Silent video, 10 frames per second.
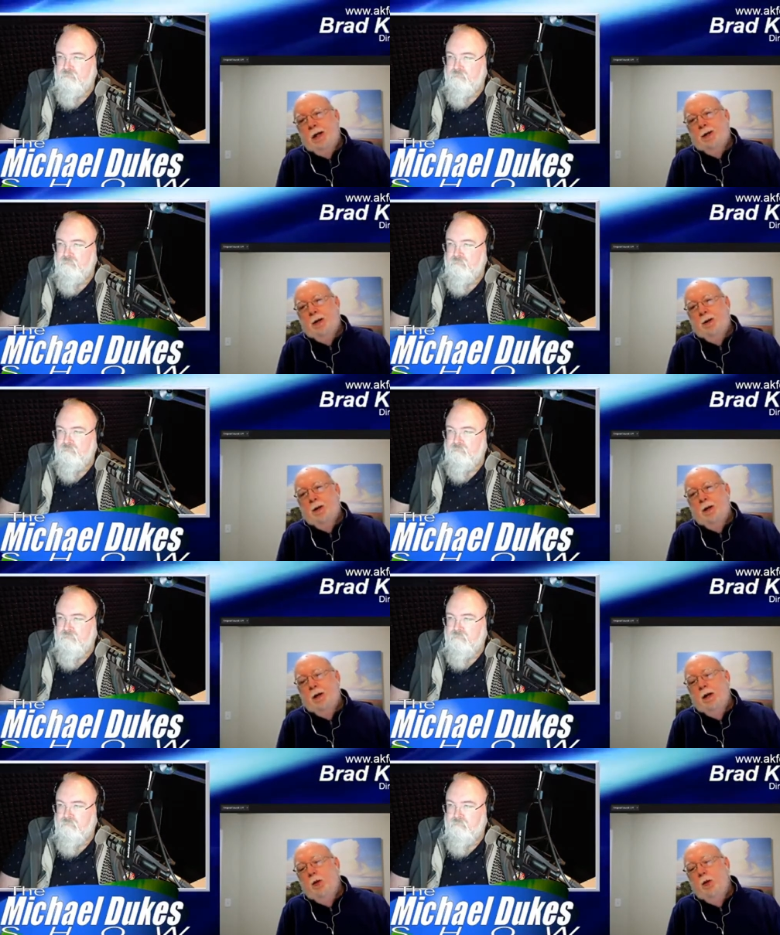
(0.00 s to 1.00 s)
Speaker 1: there
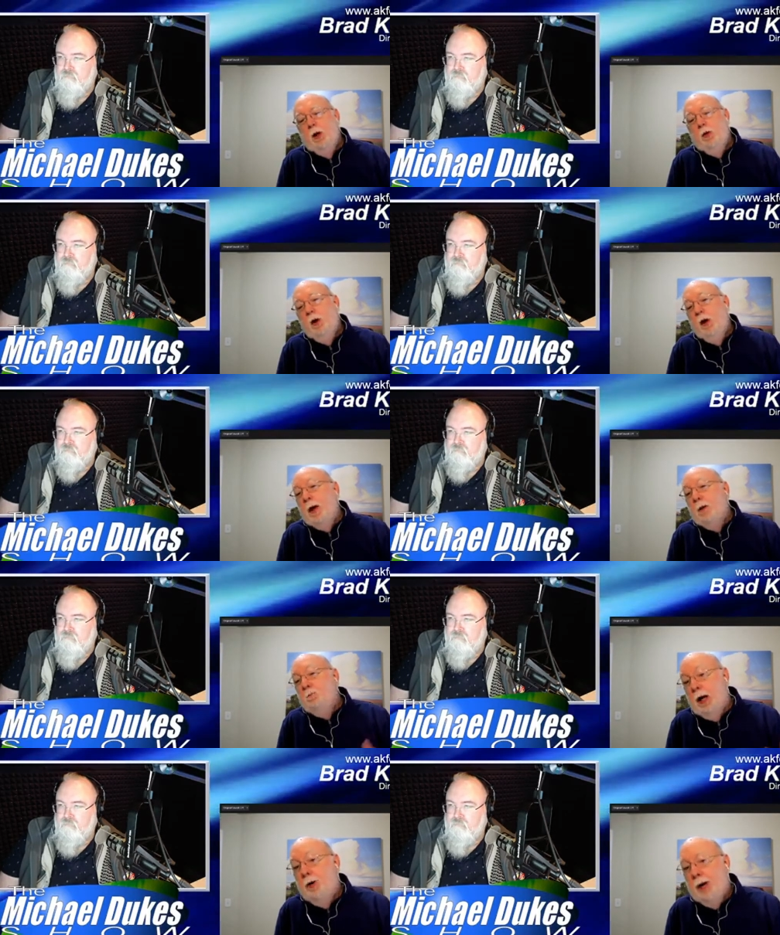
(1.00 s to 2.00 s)
w- will they
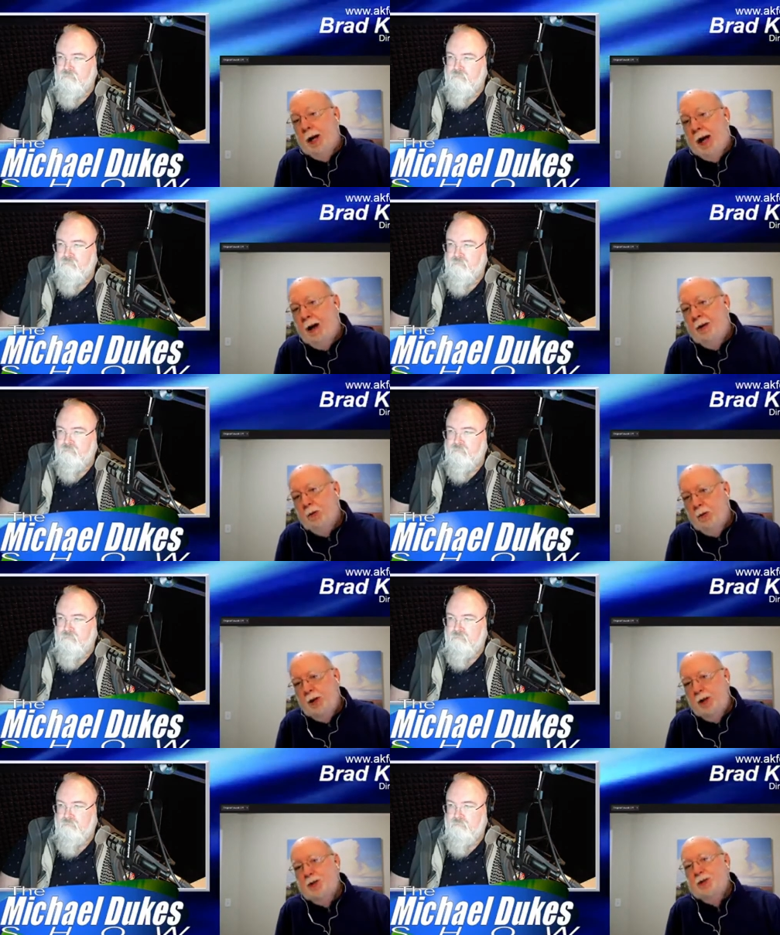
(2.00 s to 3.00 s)
blow it out? Will
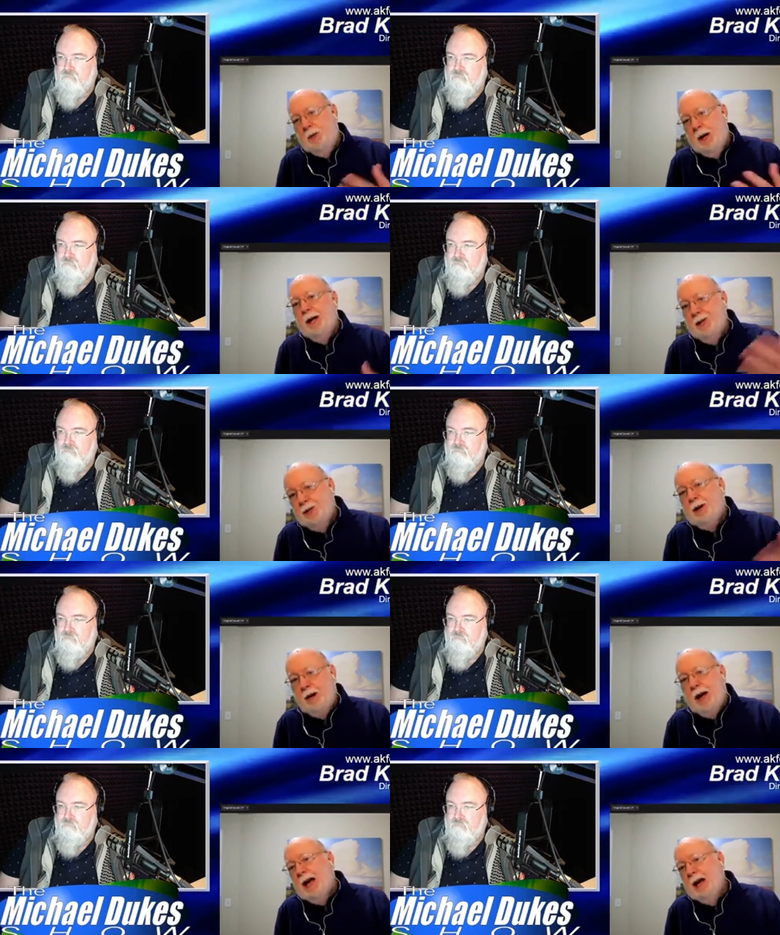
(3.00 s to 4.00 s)
somebody just start
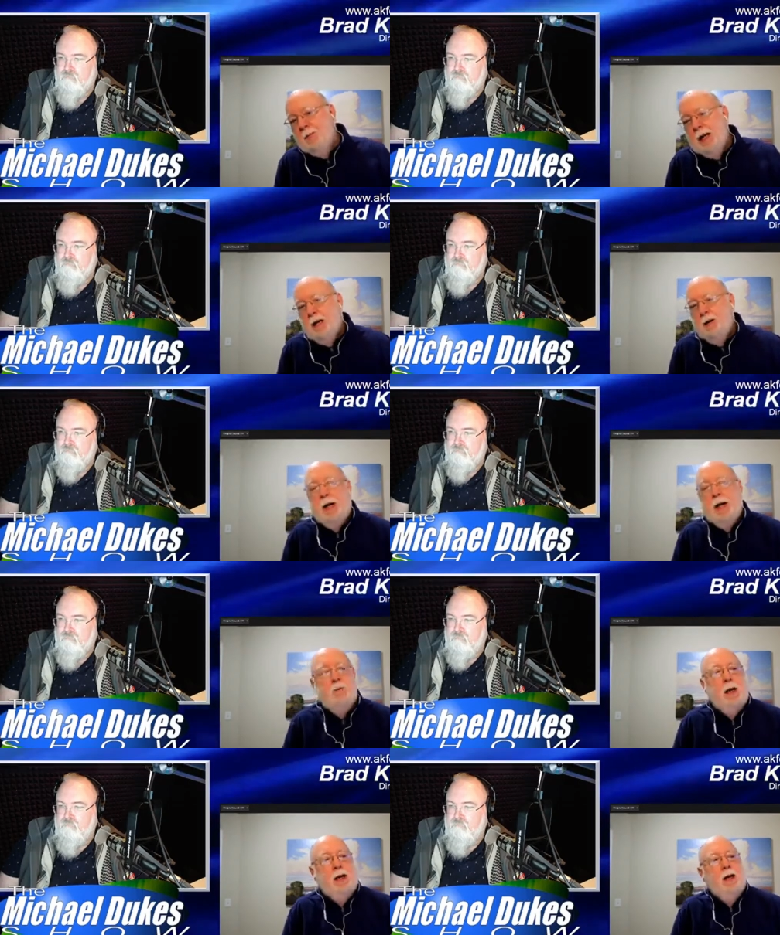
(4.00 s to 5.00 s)
adding money and money
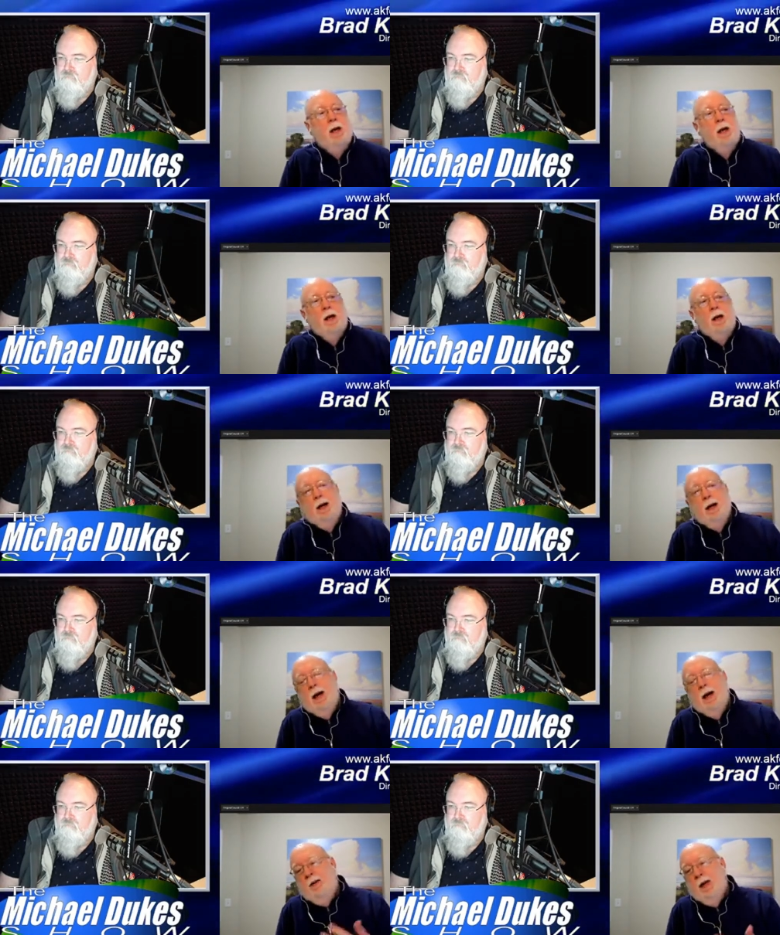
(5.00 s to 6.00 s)
and money? Uh,
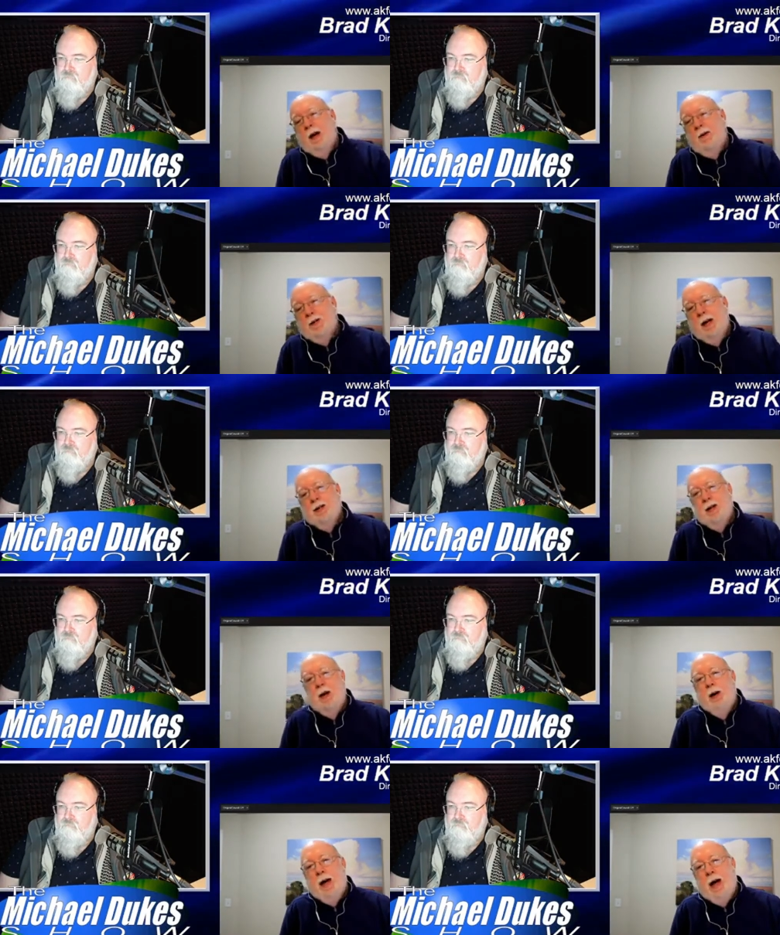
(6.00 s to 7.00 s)
and then on the Senate
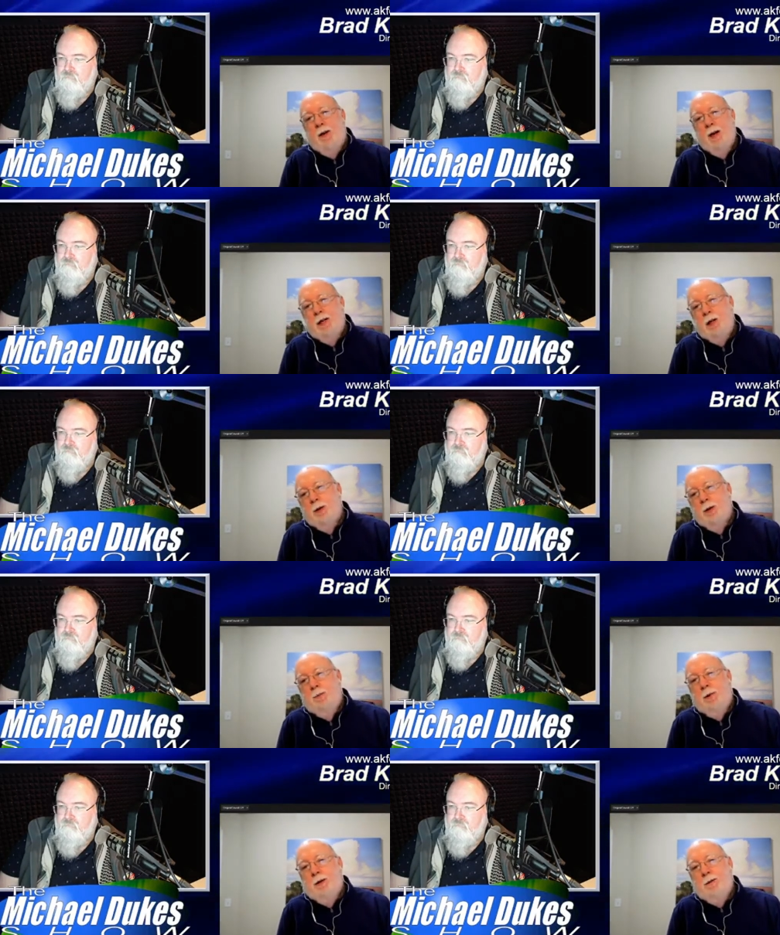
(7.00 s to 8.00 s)
side, how they deal with the
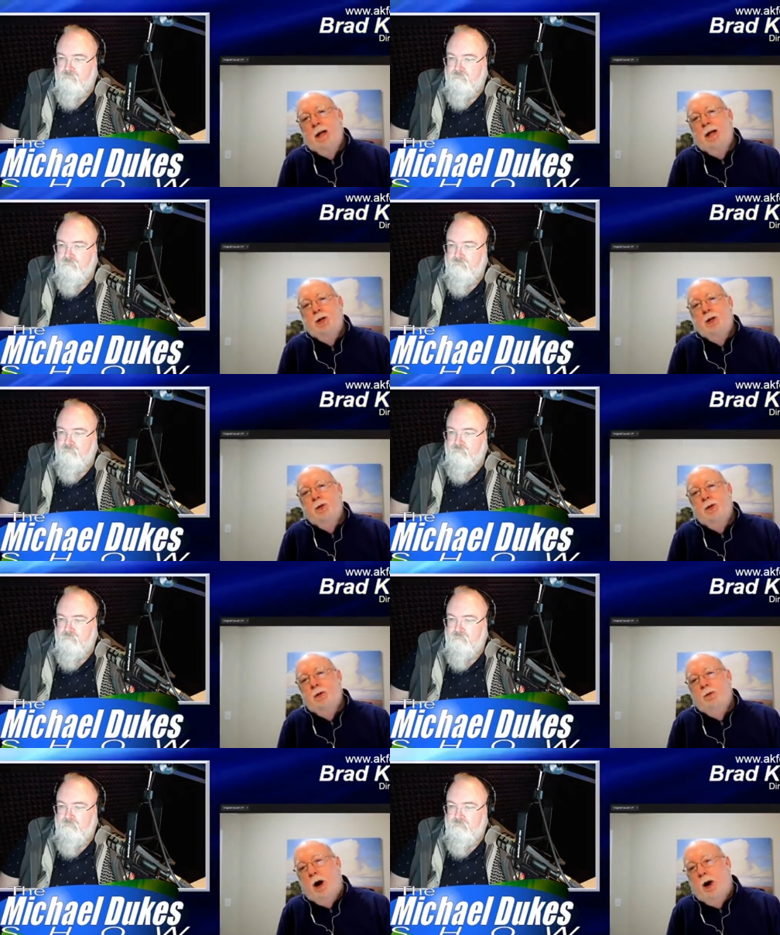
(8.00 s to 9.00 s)
PFD issue.
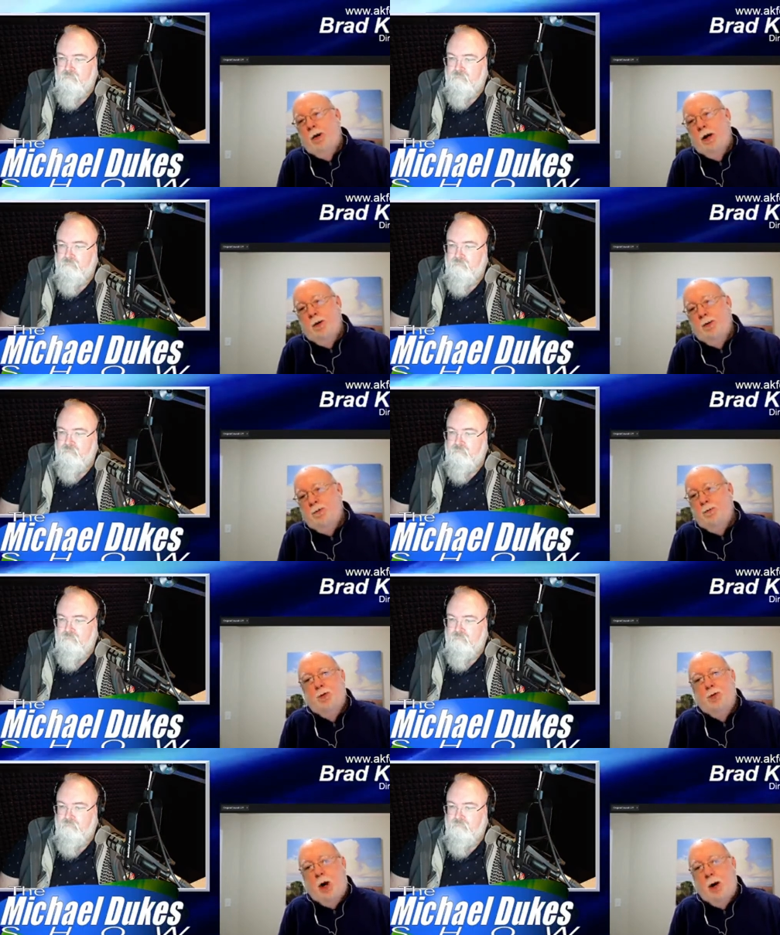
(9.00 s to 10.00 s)
Are they going to
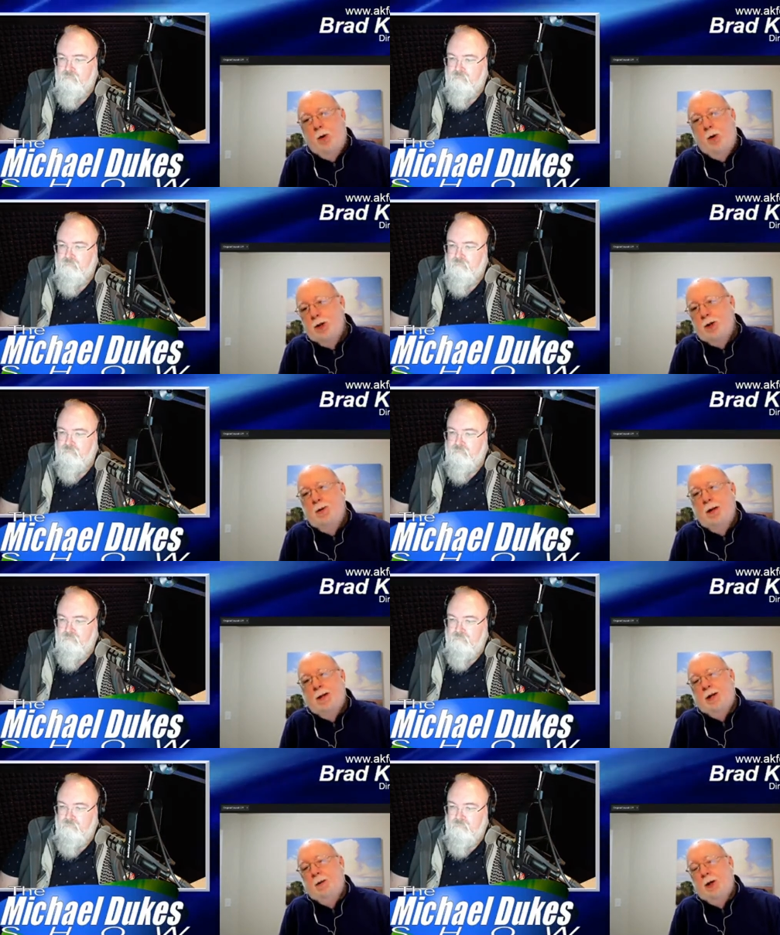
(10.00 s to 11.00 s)
try to push uh,
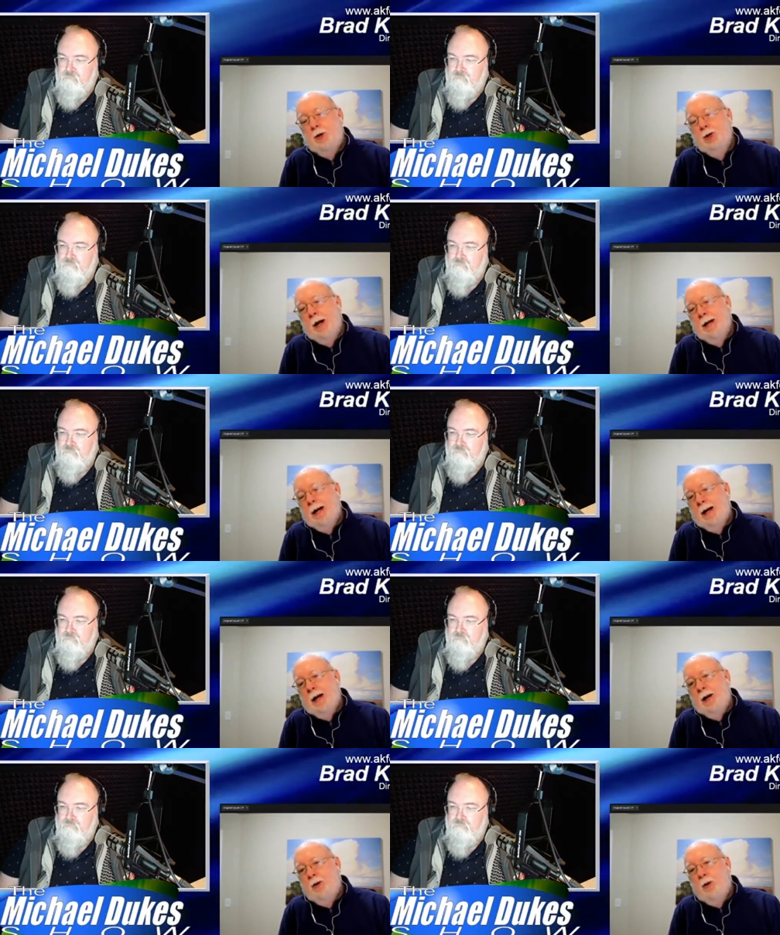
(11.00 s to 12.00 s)
Senate Bill
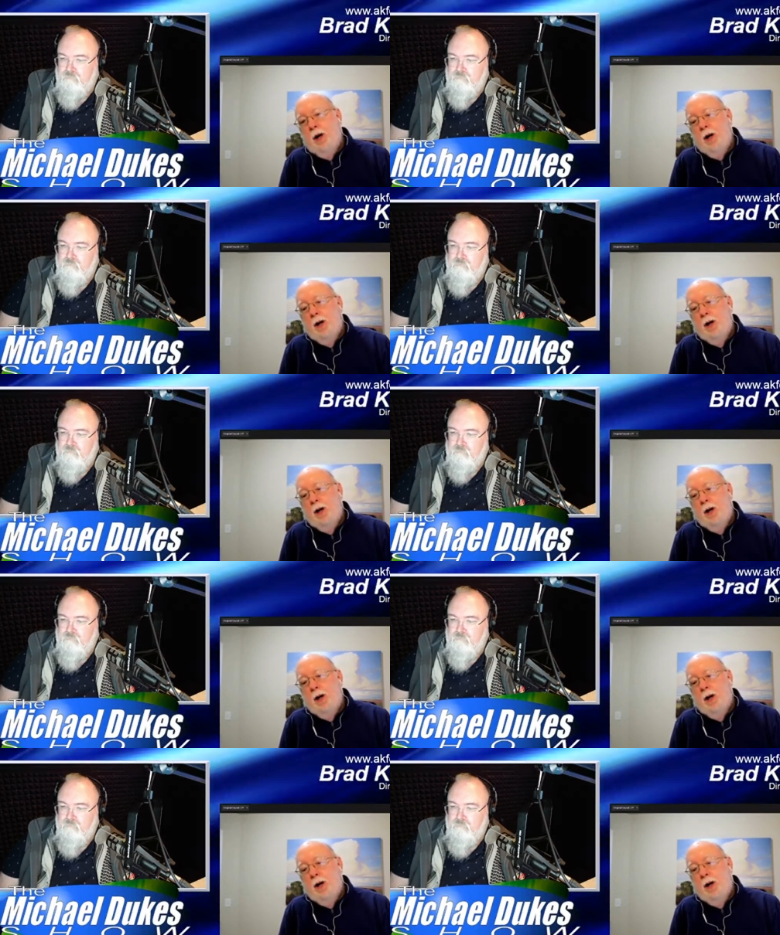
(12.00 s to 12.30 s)
299 or